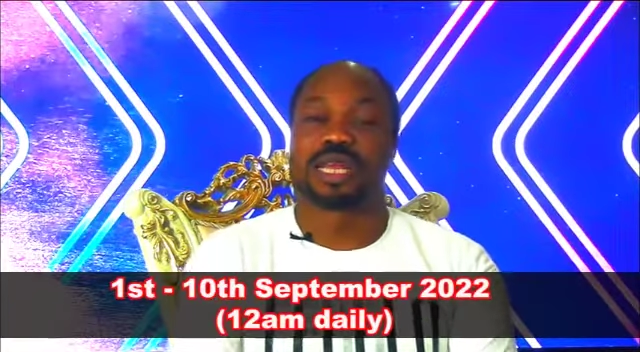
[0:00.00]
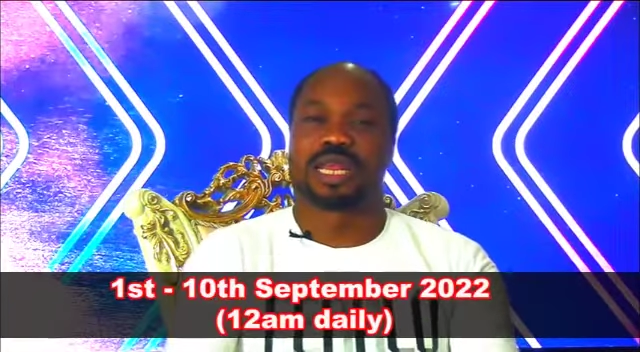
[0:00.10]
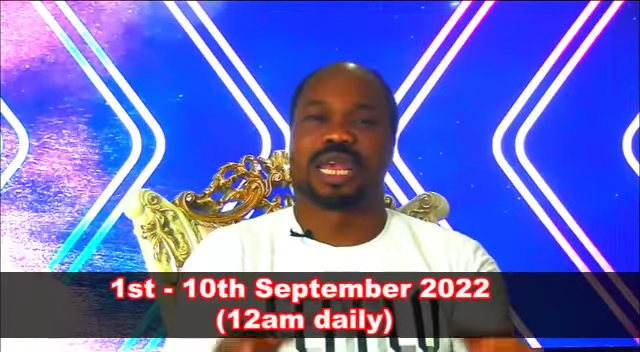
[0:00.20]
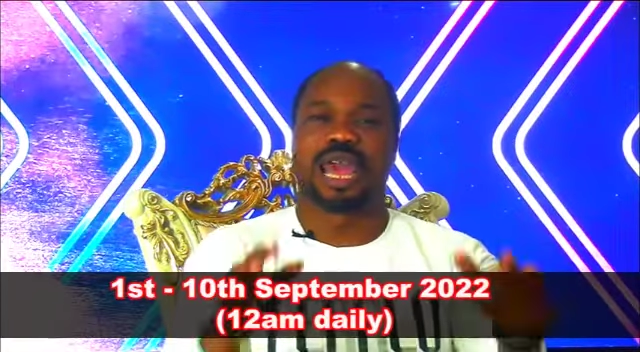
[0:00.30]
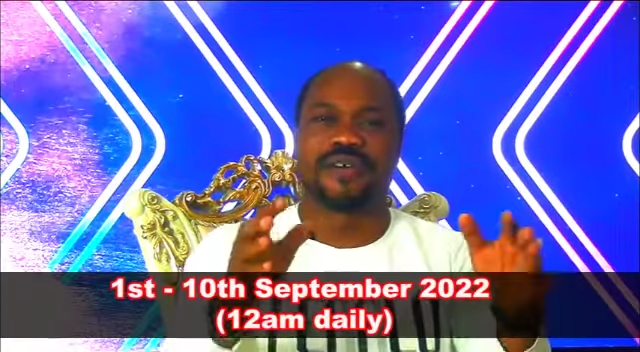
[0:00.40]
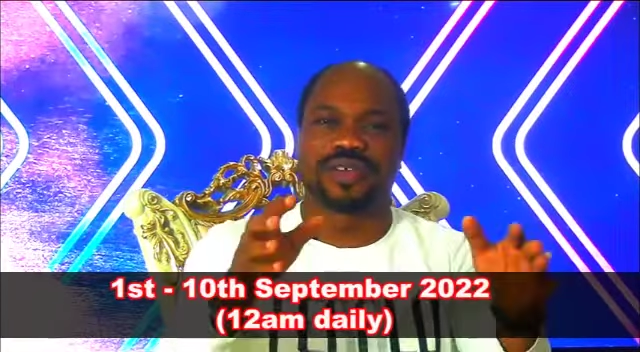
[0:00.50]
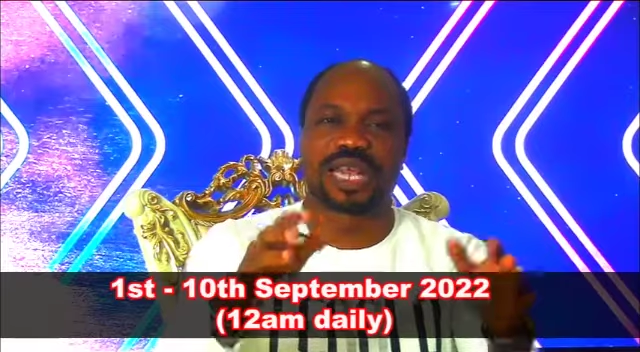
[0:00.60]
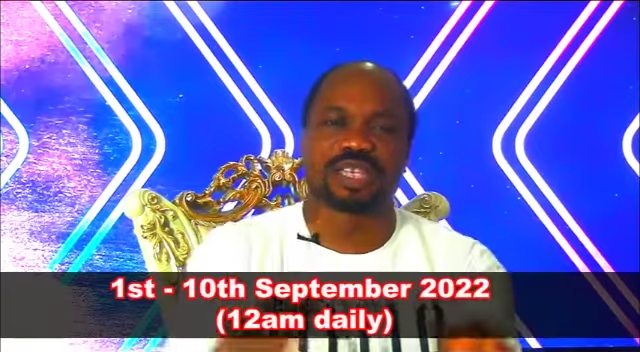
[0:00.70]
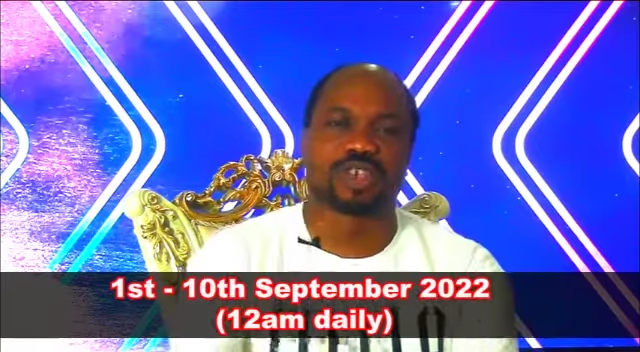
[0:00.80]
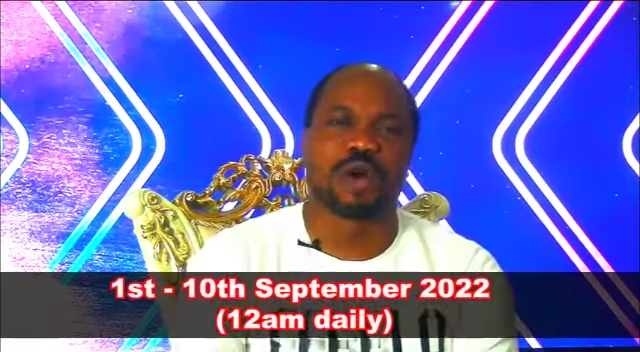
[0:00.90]
The
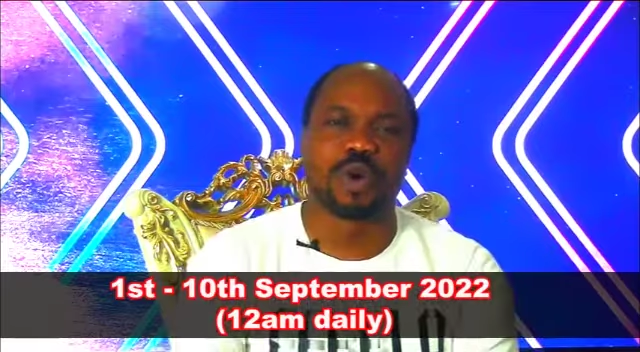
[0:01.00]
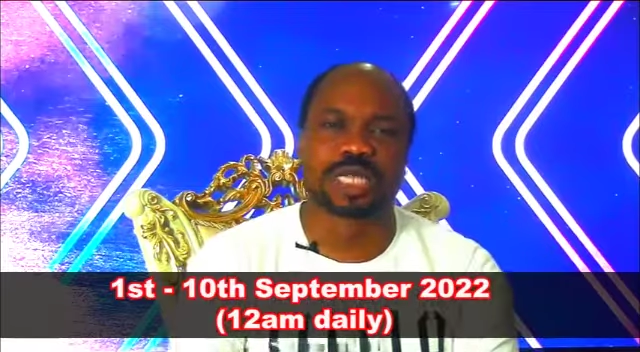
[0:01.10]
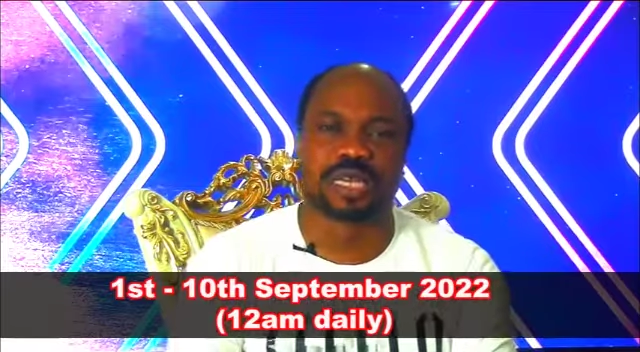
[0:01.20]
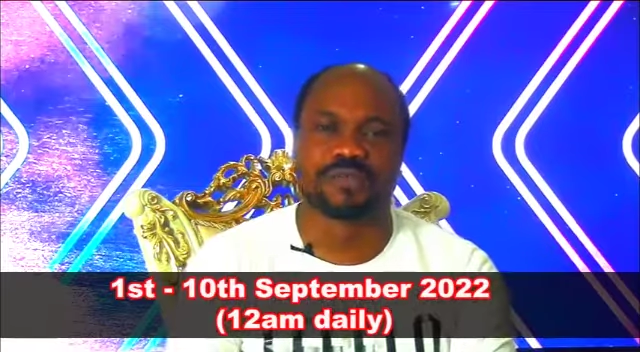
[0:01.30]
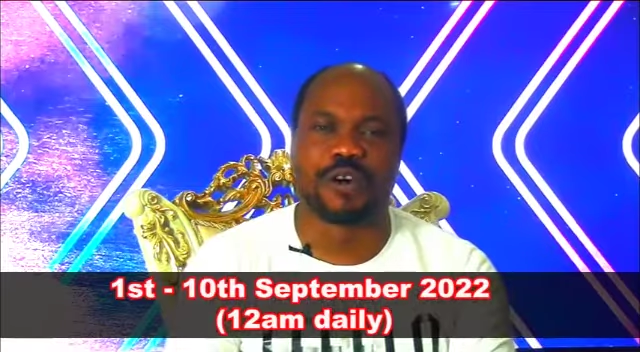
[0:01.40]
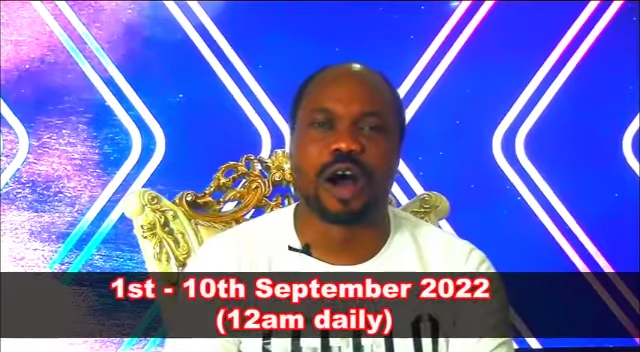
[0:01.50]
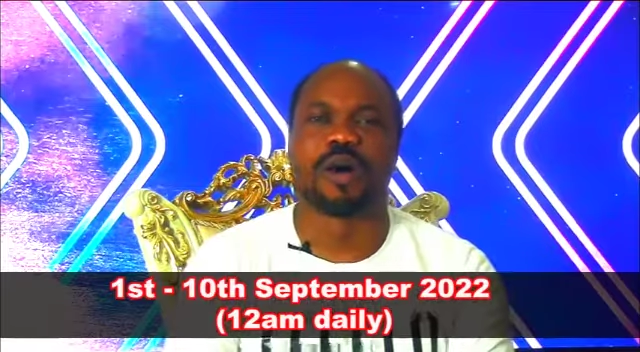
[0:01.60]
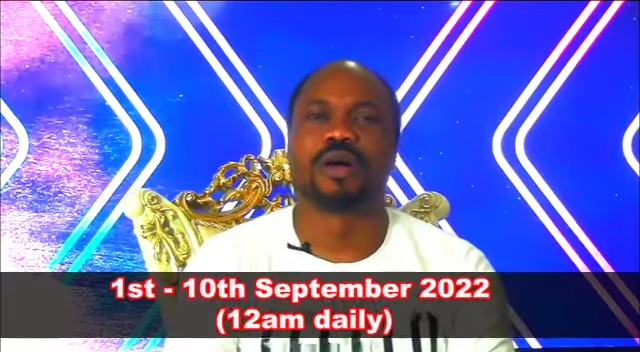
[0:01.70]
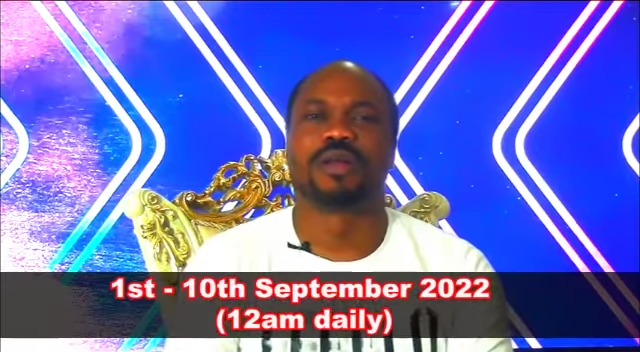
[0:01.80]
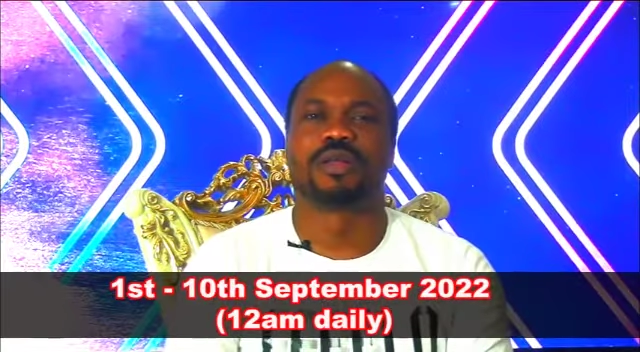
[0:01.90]
evidence you are waiting
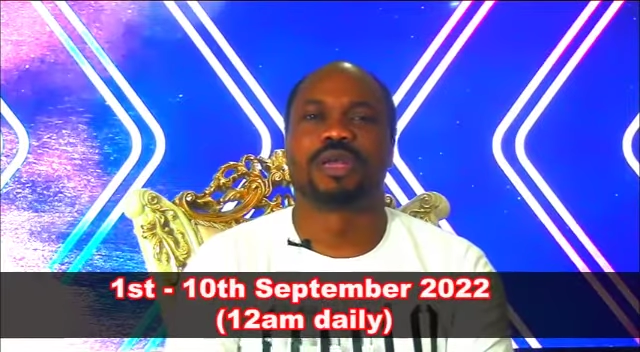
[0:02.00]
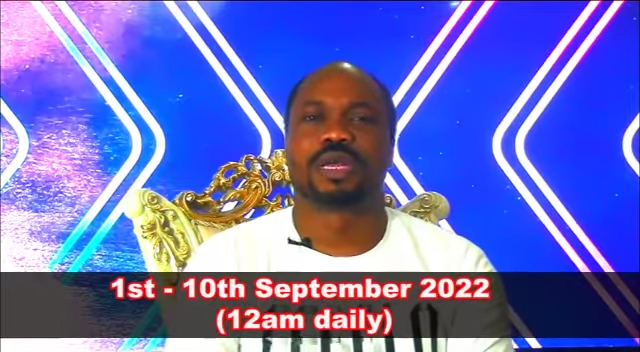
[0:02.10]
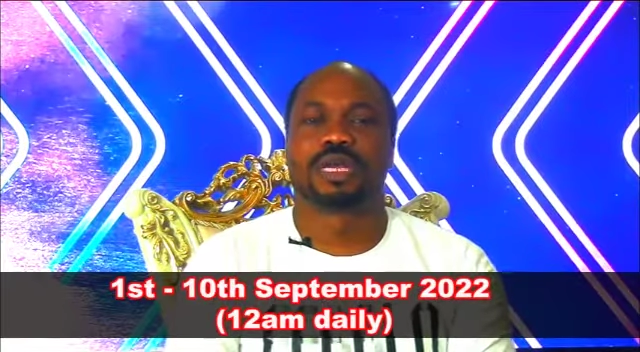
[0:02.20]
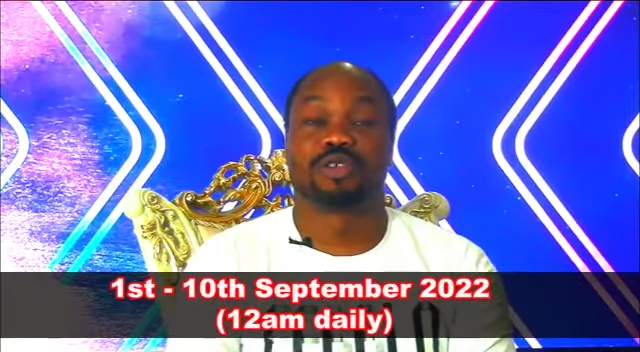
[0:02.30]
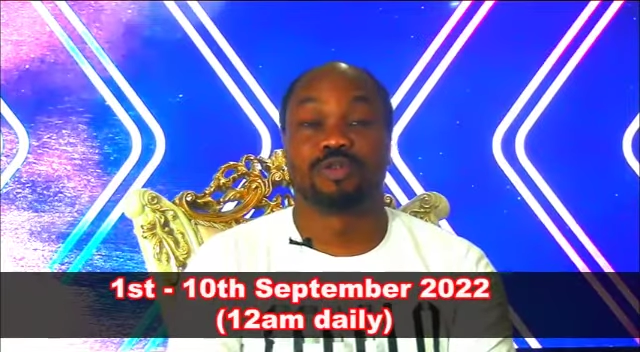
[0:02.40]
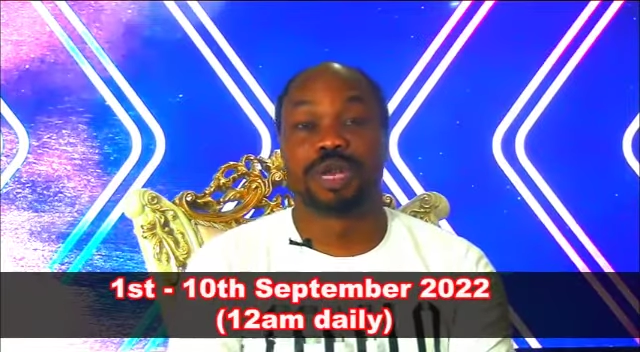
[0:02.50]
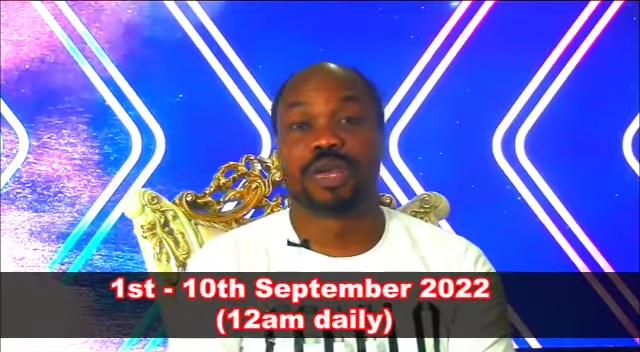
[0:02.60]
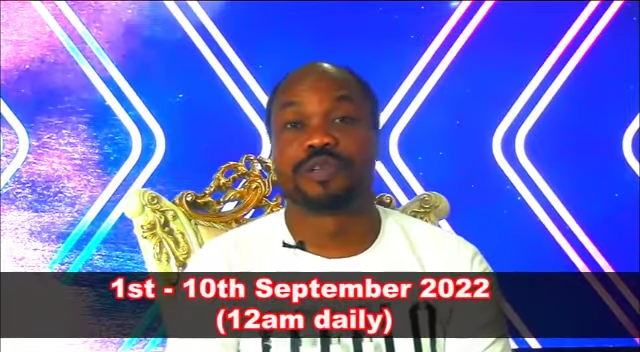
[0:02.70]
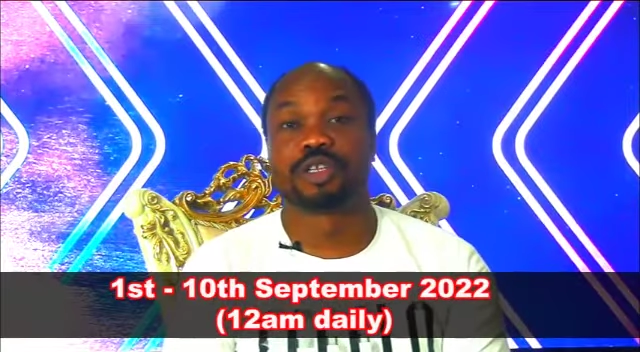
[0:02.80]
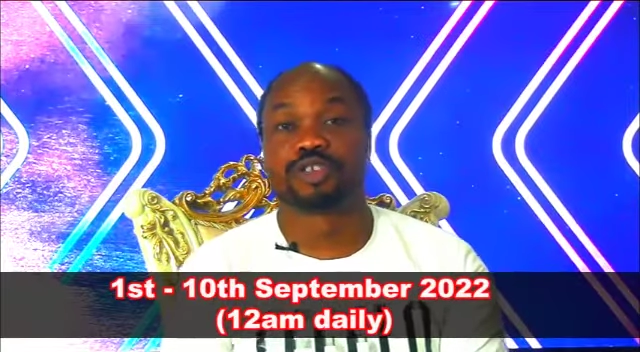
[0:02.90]
for, it will be
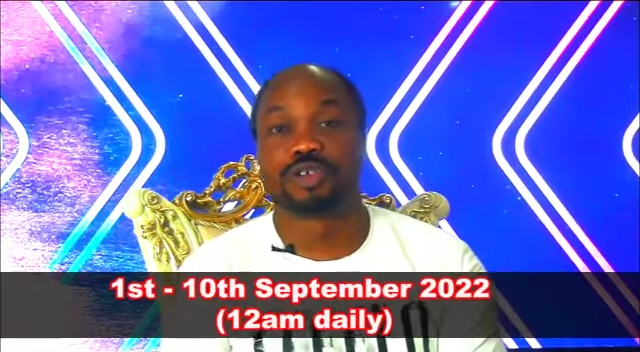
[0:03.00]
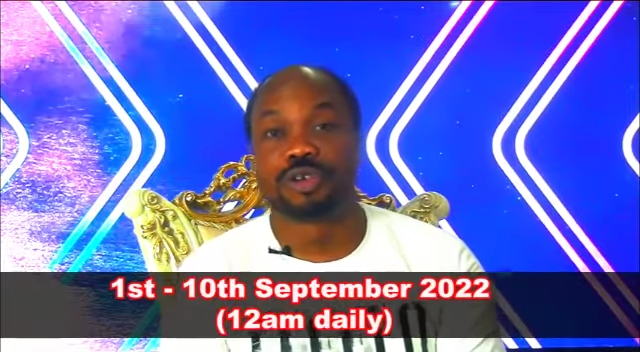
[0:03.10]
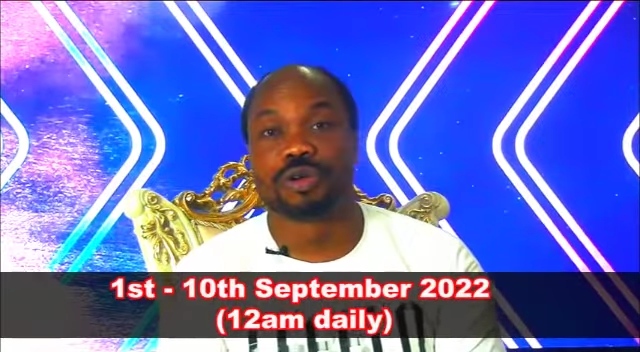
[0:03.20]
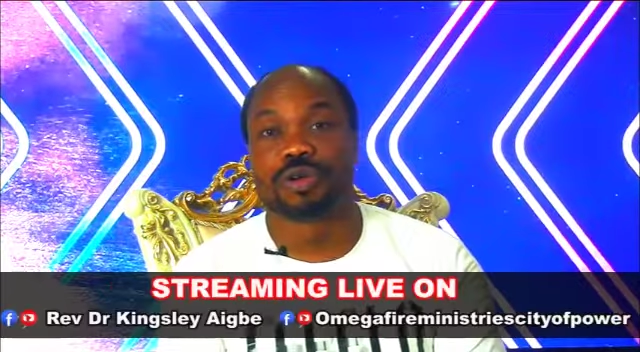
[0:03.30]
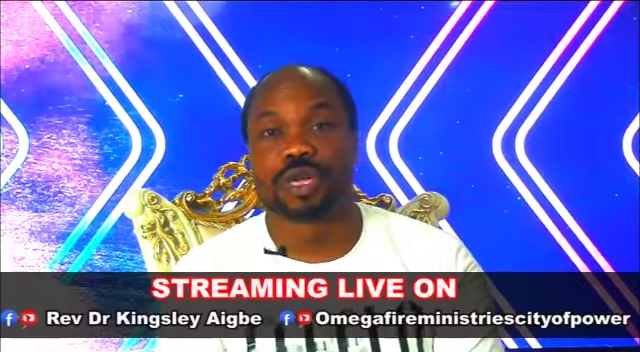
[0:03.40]
given to you.